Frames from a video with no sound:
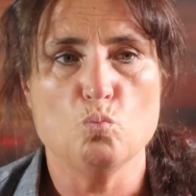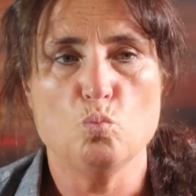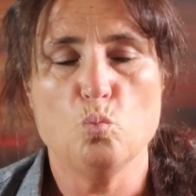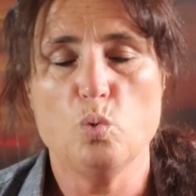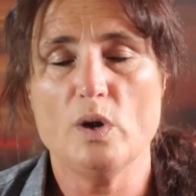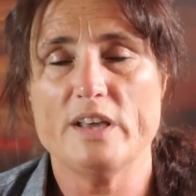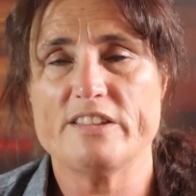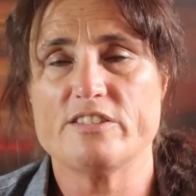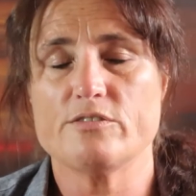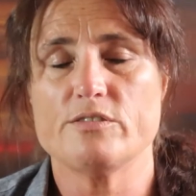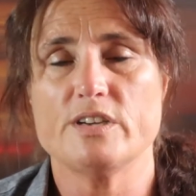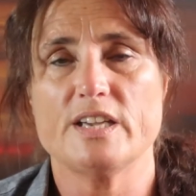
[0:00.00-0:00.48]

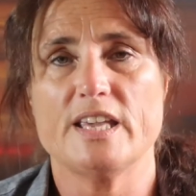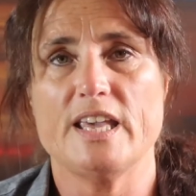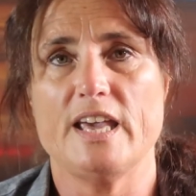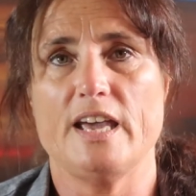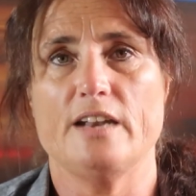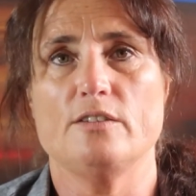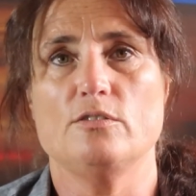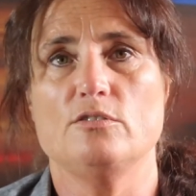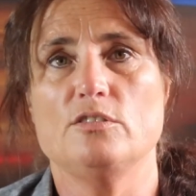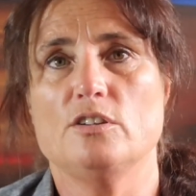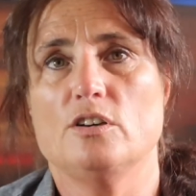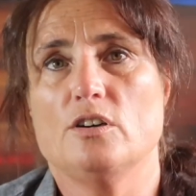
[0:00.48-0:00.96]
Whether it
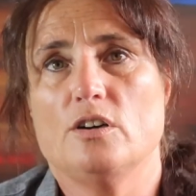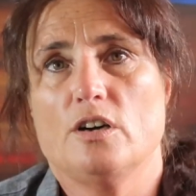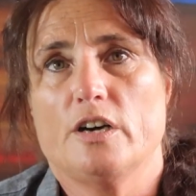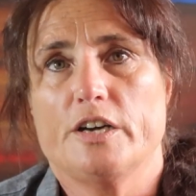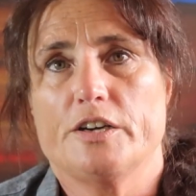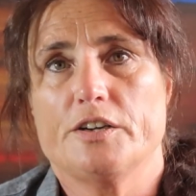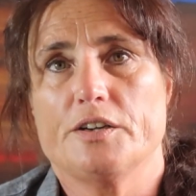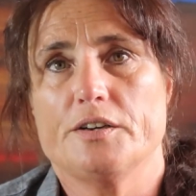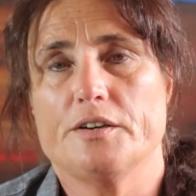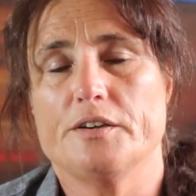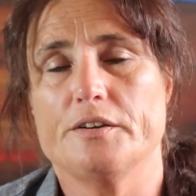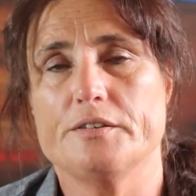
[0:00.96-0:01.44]
can or not,
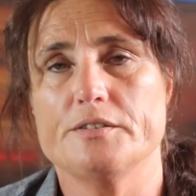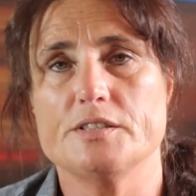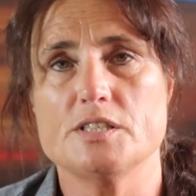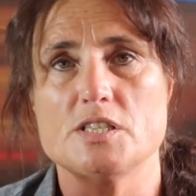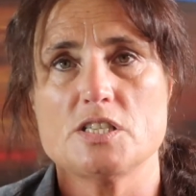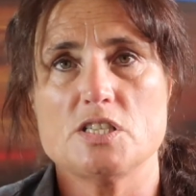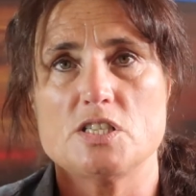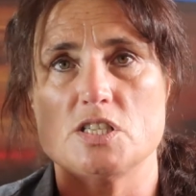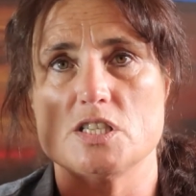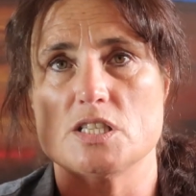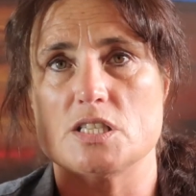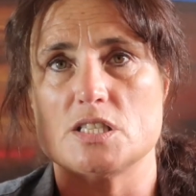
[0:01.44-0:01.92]
I don't know,
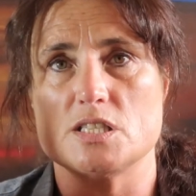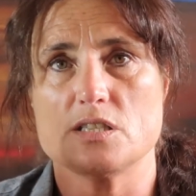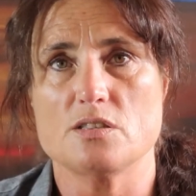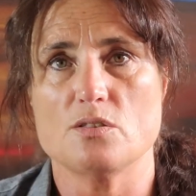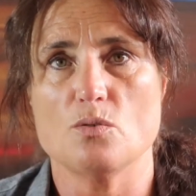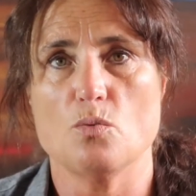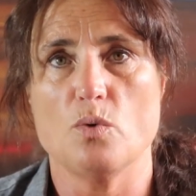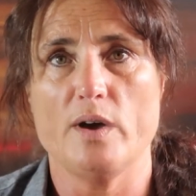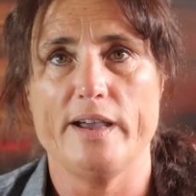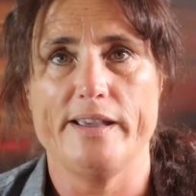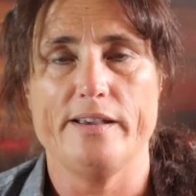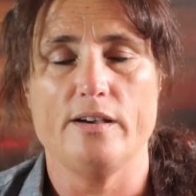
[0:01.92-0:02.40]
it's just
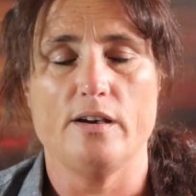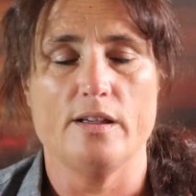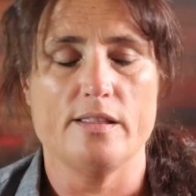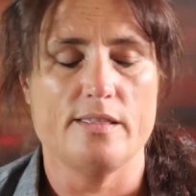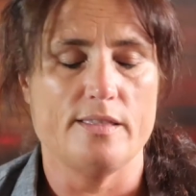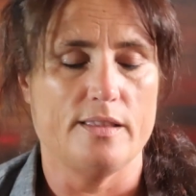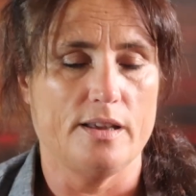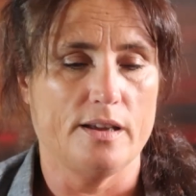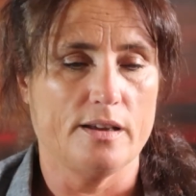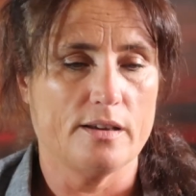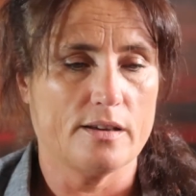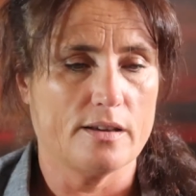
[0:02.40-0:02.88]
the way I
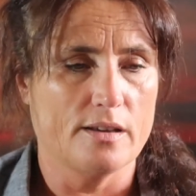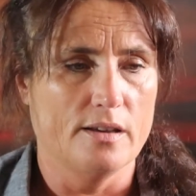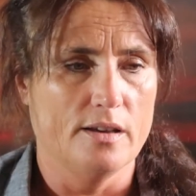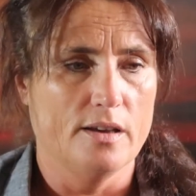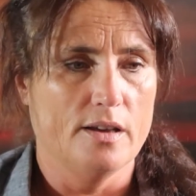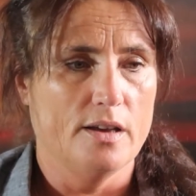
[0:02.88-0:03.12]
think.